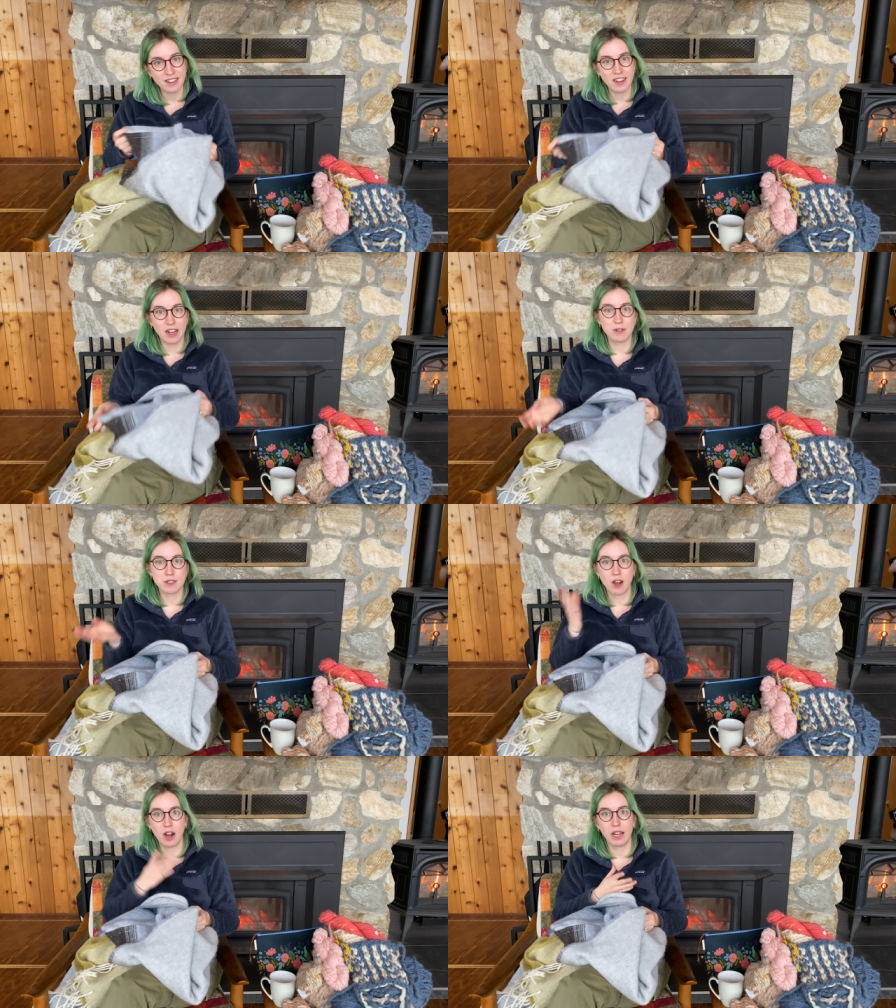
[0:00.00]
I was
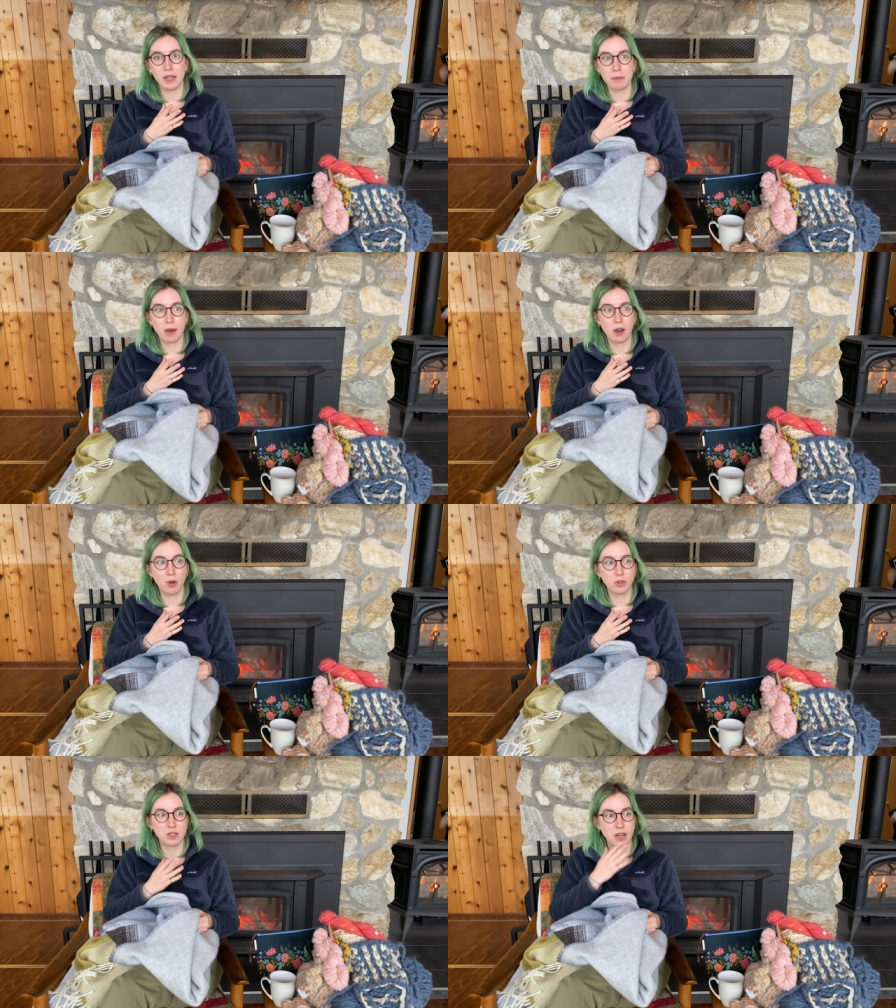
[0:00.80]
talking
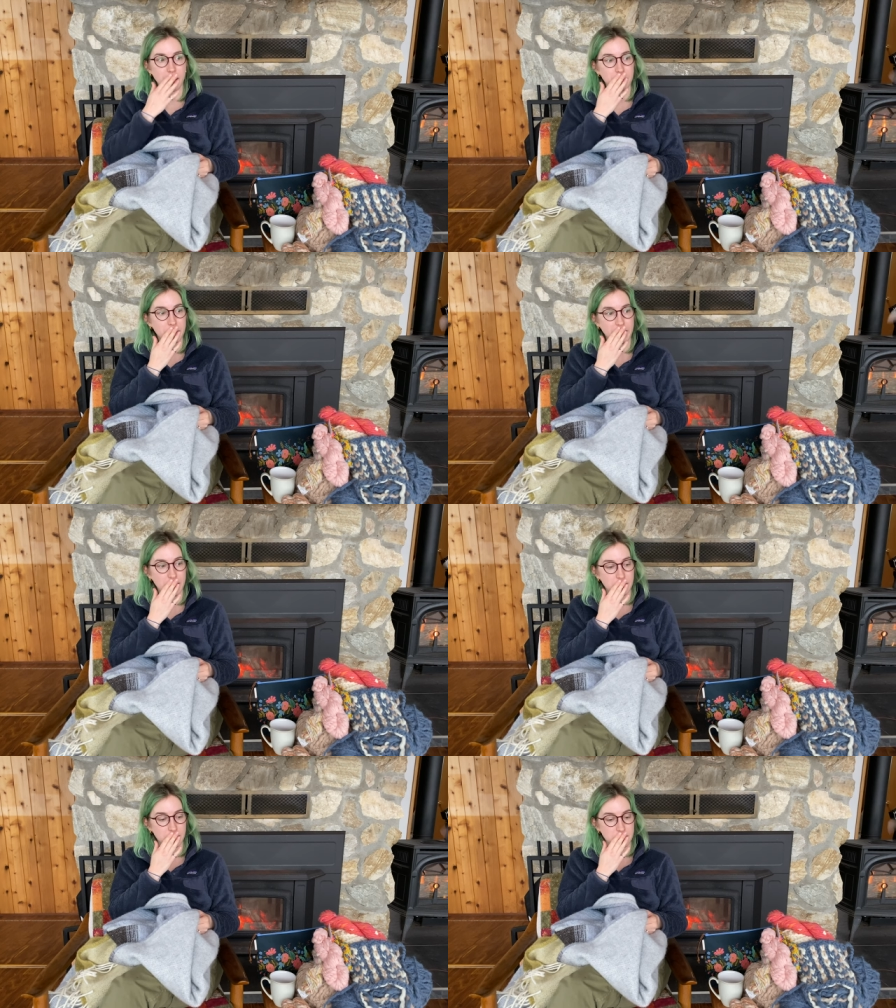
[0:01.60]
about um,
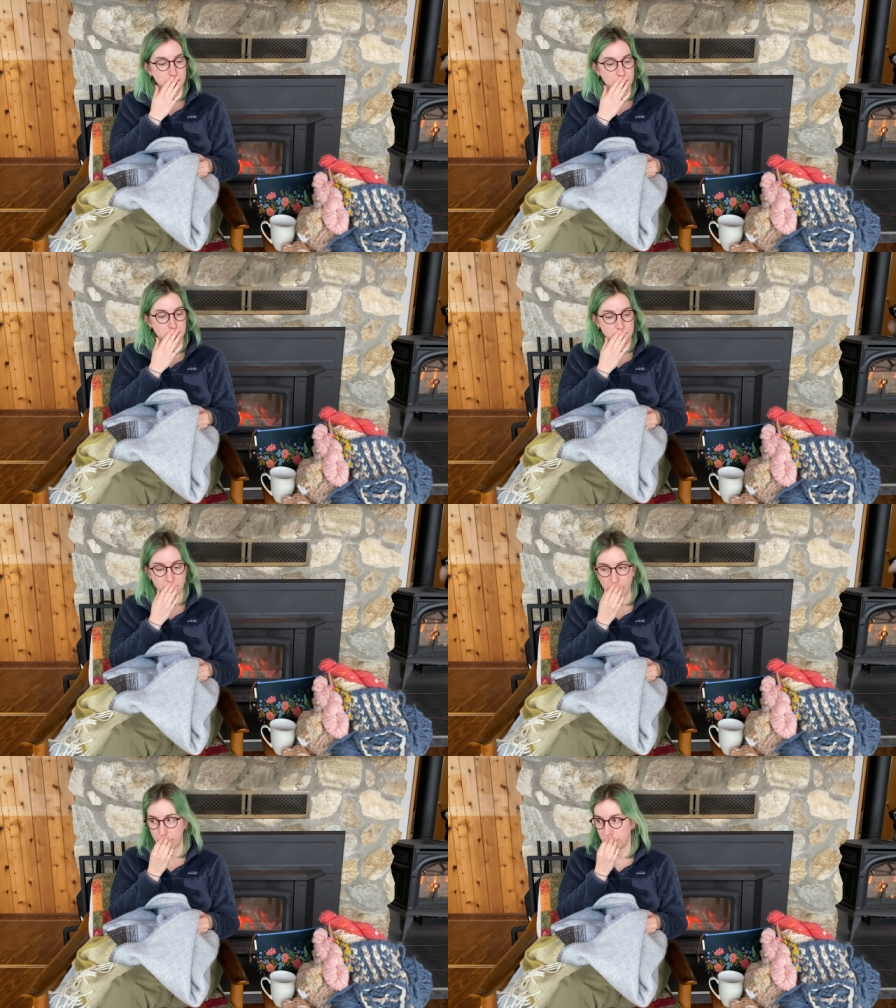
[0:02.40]
that
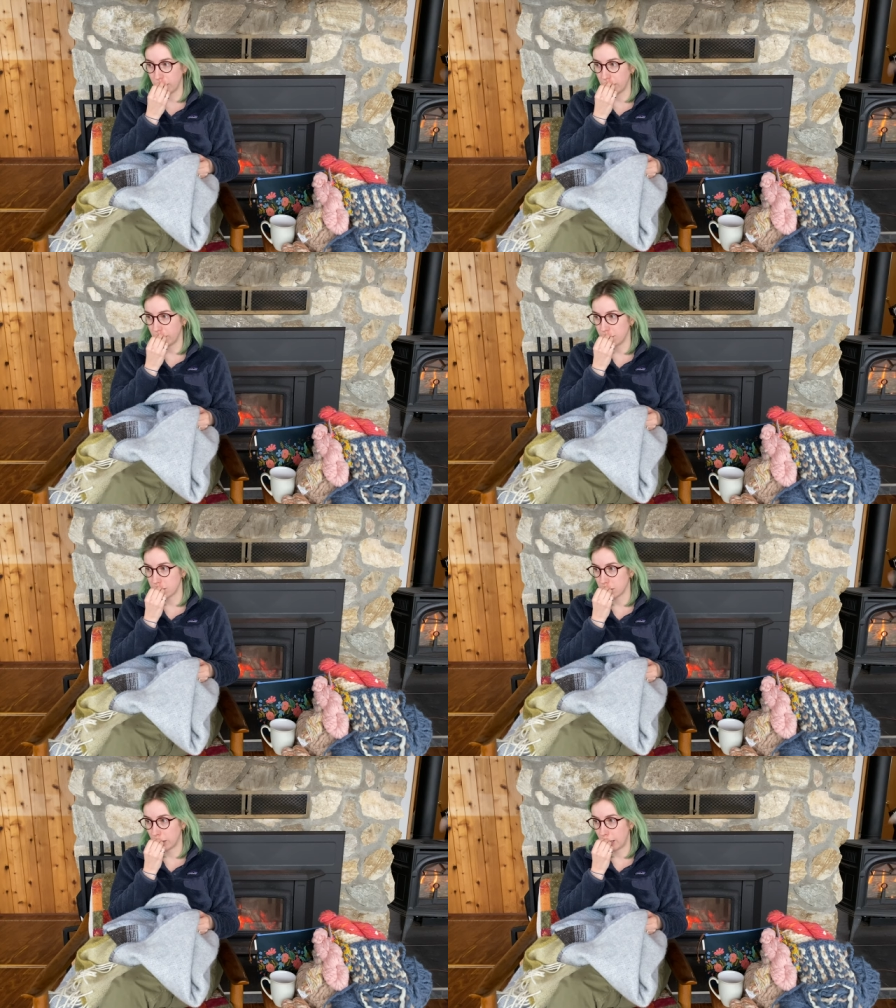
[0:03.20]
designer, what was
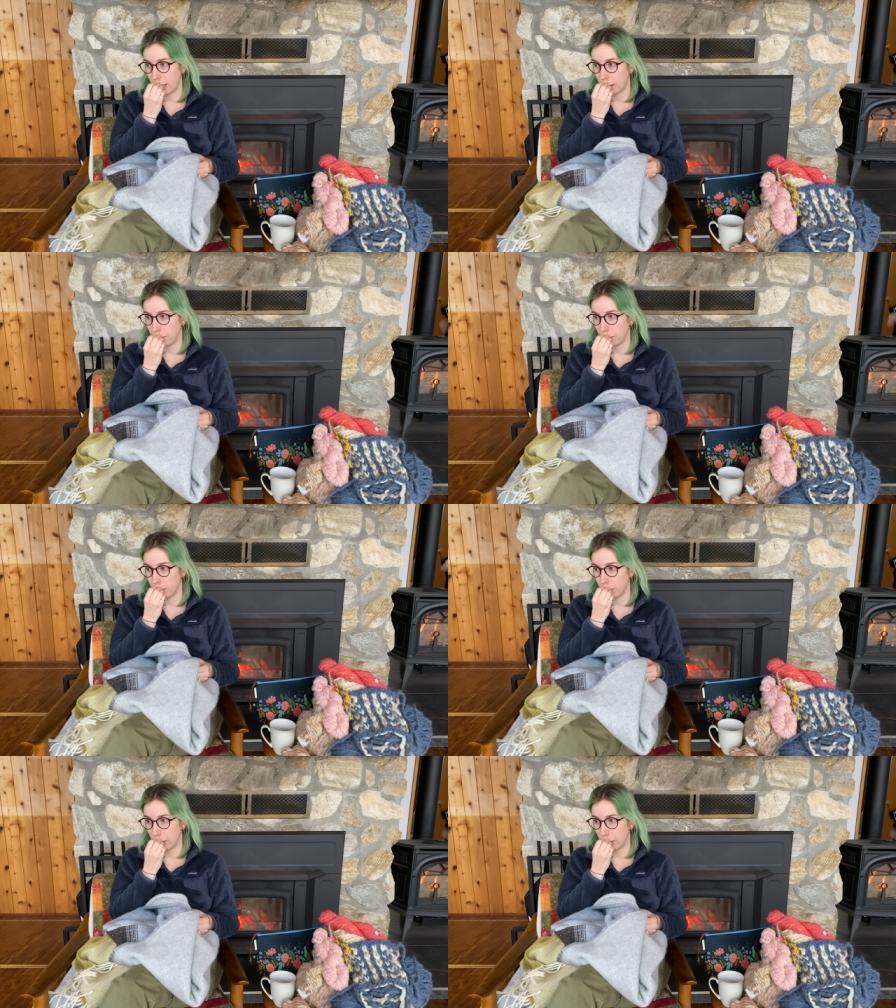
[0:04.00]
her name?